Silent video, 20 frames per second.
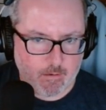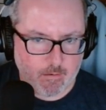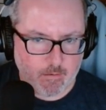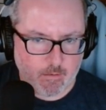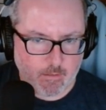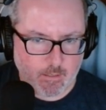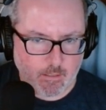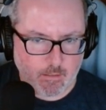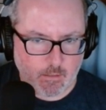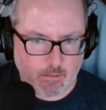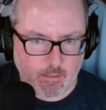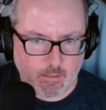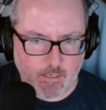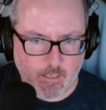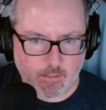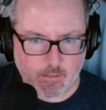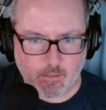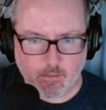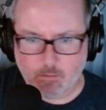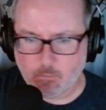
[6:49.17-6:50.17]
That doesn't
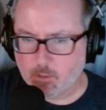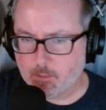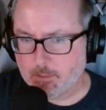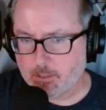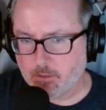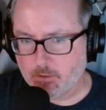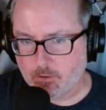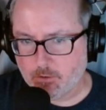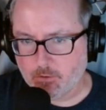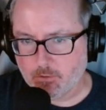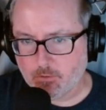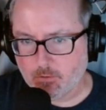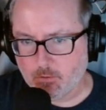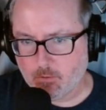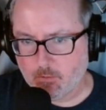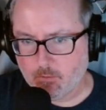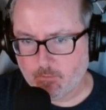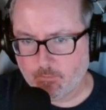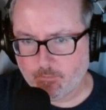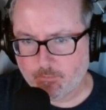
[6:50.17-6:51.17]
necessarily. What about
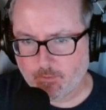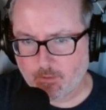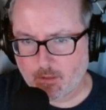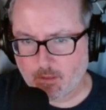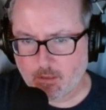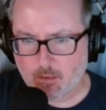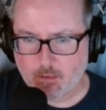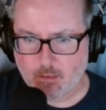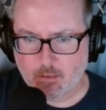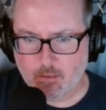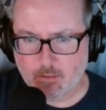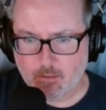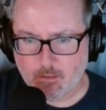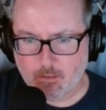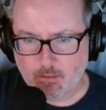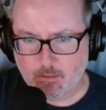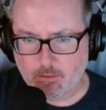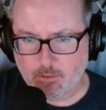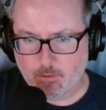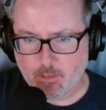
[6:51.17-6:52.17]
you?
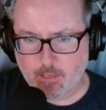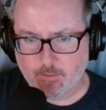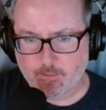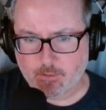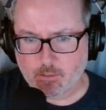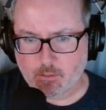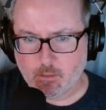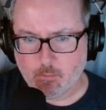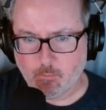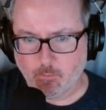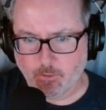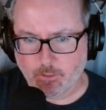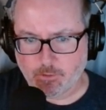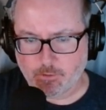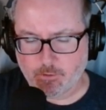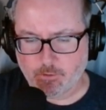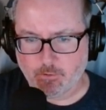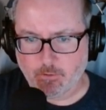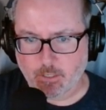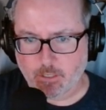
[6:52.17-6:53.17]
Do you have some
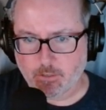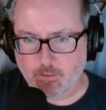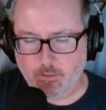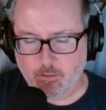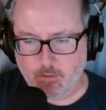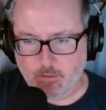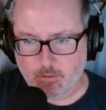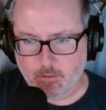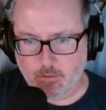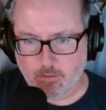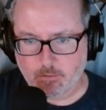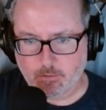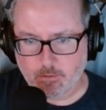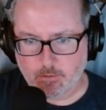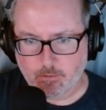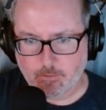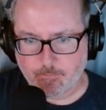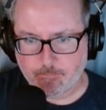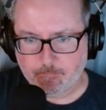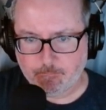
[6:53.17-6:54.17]
restriction to
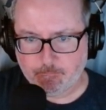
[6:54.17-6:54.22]
you?